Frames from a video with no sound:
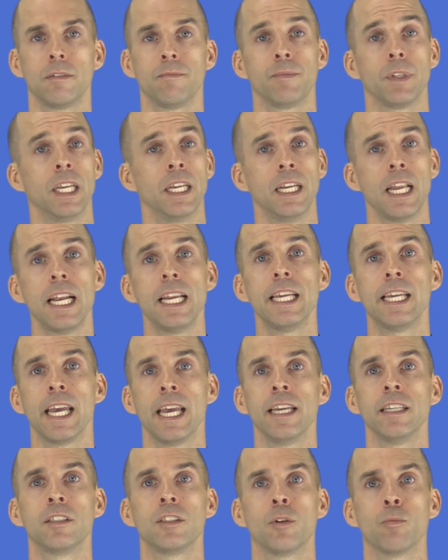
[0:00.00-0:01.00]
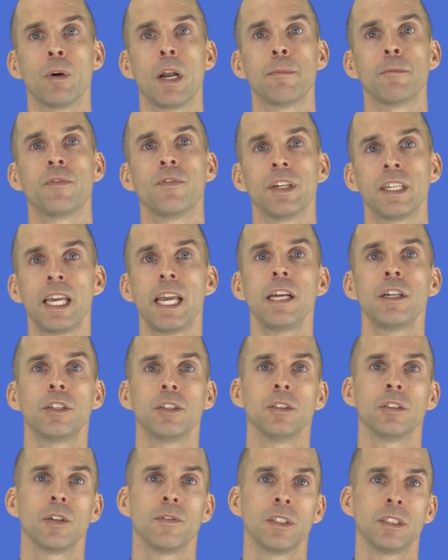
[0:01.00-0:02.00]
In any case, the
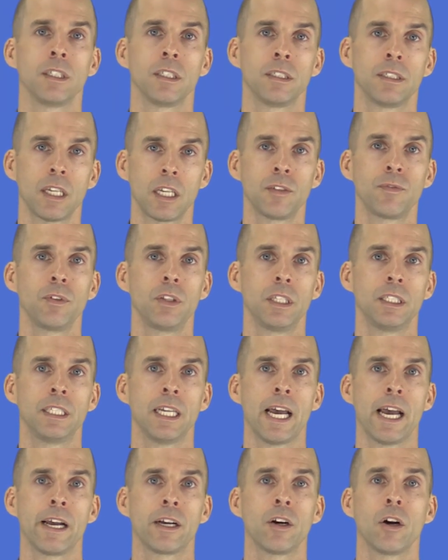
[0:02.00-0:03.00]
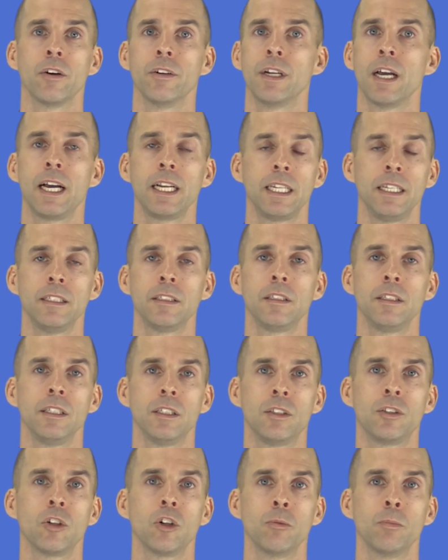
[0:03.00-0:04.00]
ramifications of a successful attack are not easily
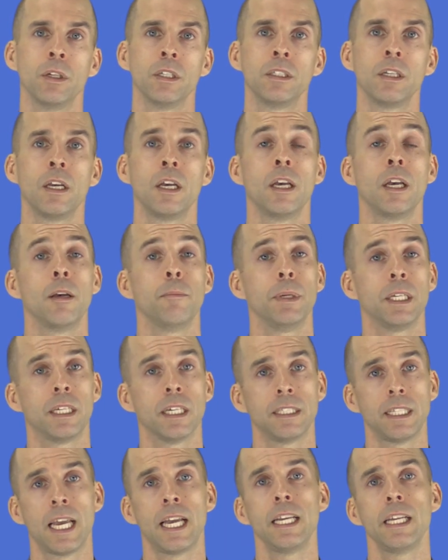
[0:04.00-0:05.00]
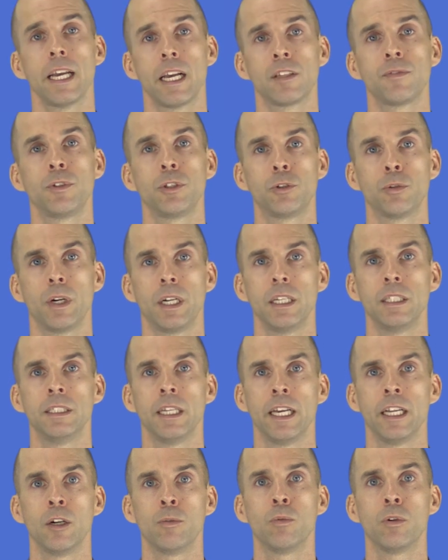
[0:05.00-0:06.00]
determined because any exfiltrated
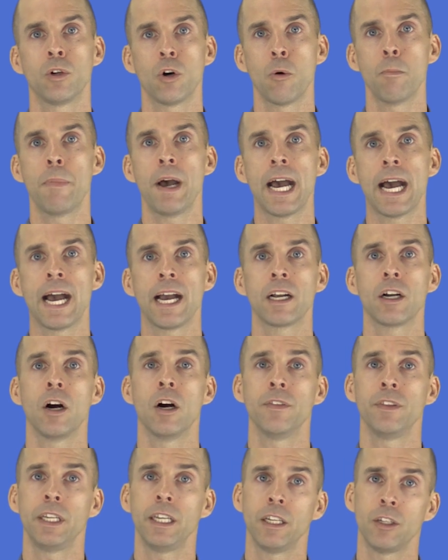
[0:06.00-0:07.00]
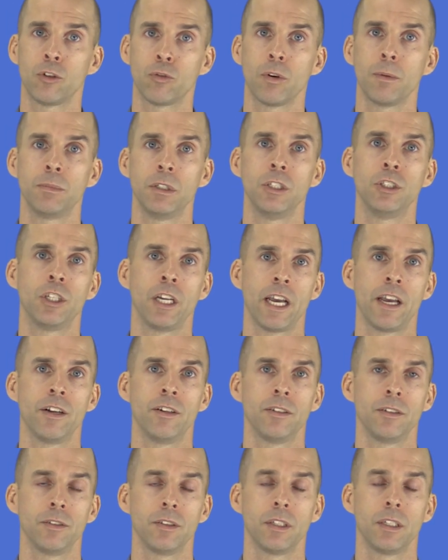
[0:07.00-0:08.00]
data will go back on the encrypted
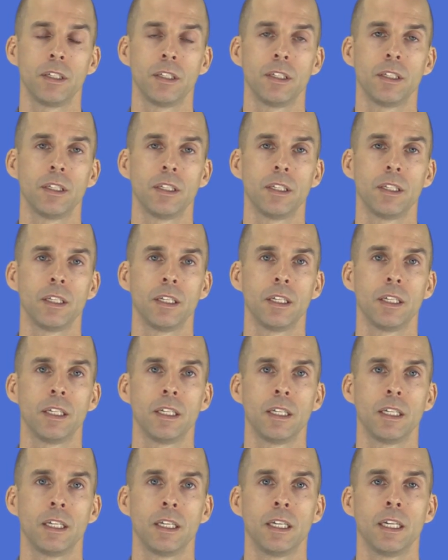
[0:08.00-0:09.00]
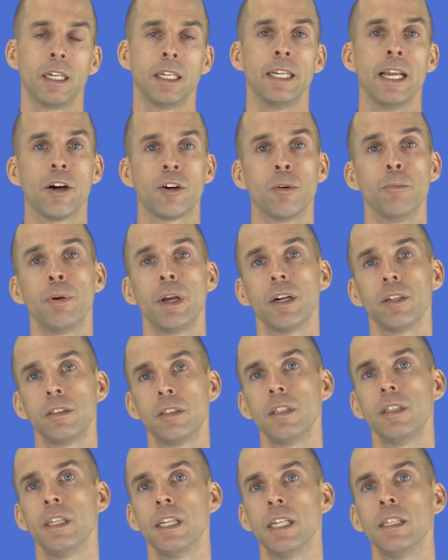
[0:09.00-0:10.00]
channel. Now, compared
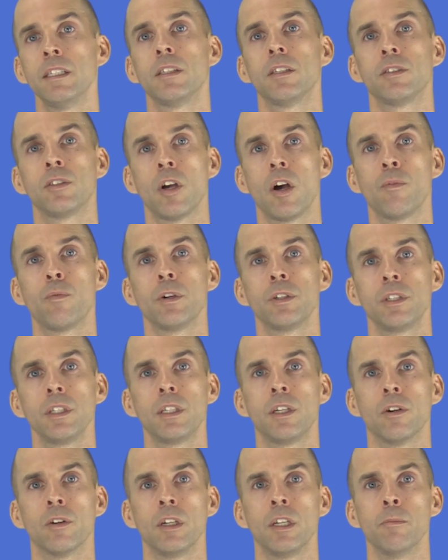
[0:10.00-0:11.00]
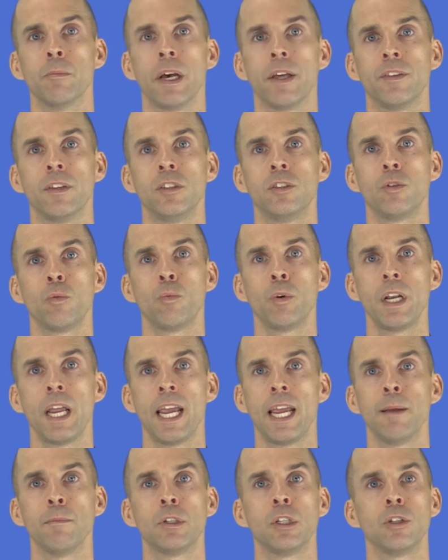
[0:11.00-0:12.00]
to these, software security methods would
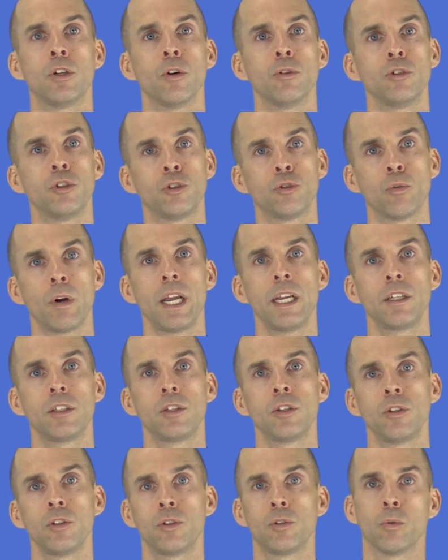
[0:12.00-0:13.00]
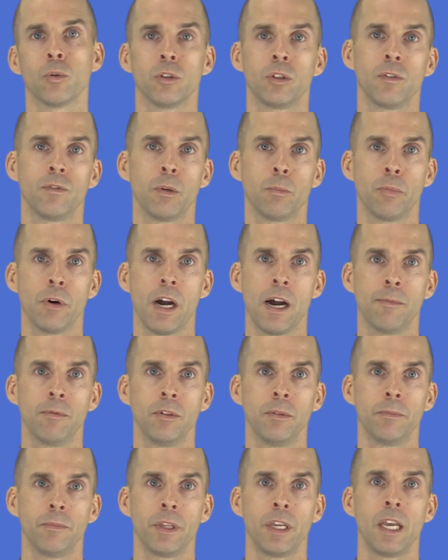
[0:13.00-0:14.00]
aim to go straight to the source of the
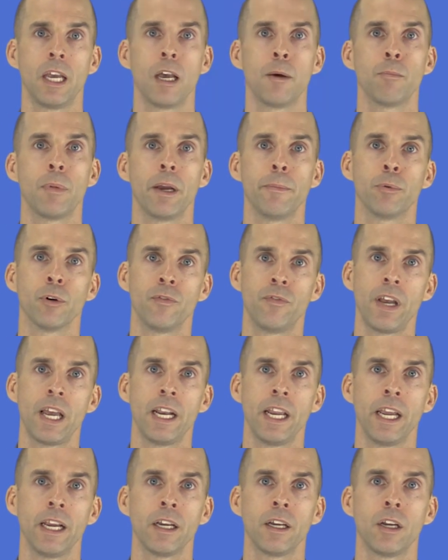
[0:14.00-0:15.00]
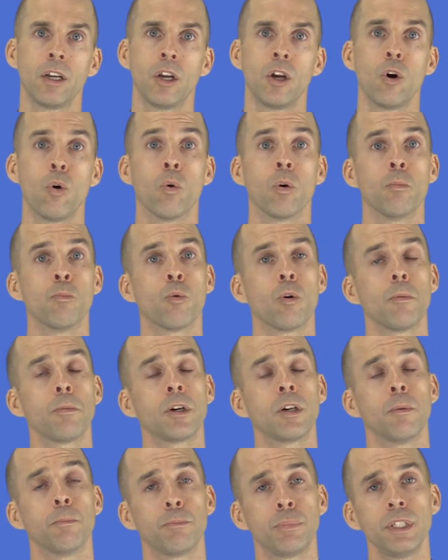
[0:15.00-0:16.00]
problem by preventing or more
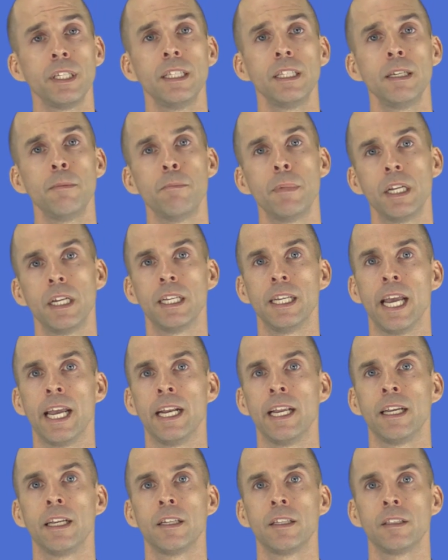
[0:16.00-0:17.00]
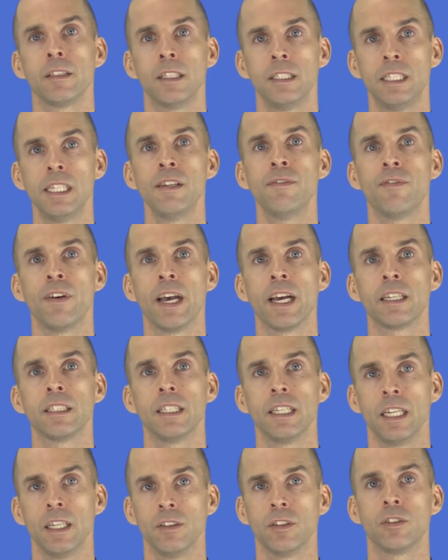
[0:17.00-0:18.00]
completely mitigating the defect
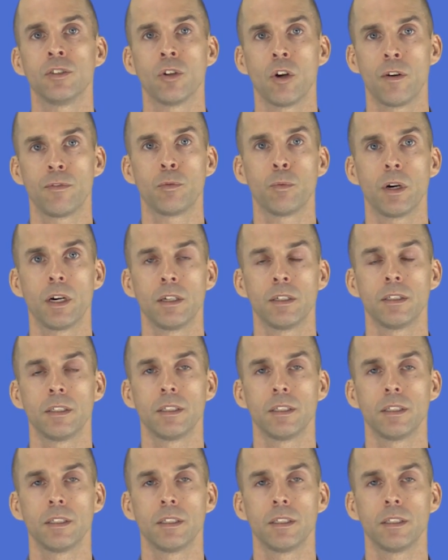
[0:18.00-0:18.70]
in the software.